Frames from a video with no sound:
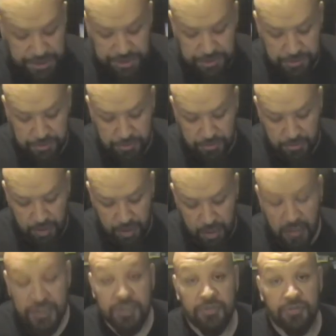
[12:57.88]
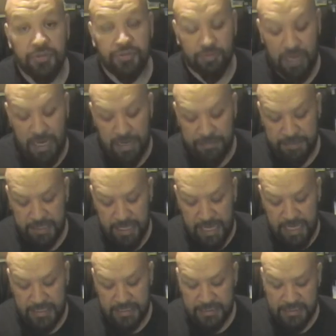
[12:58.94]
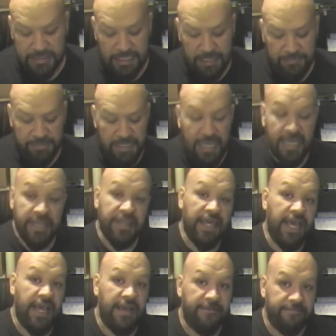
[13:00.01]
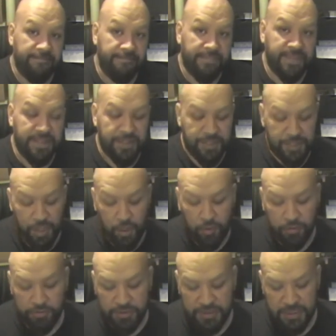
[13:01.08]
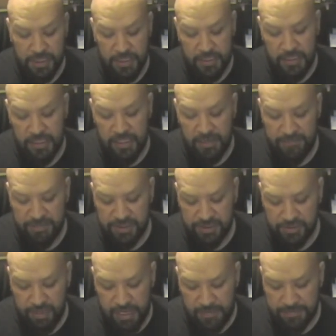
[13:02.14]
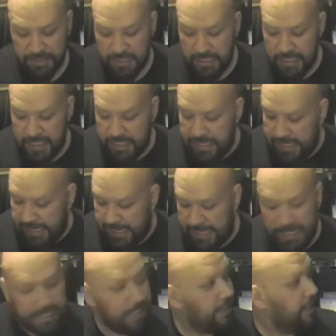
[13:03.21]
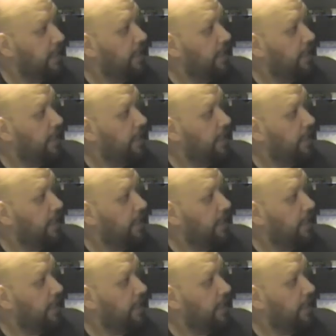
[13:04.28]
shoe also dropped on the same day that those 11s dropped. And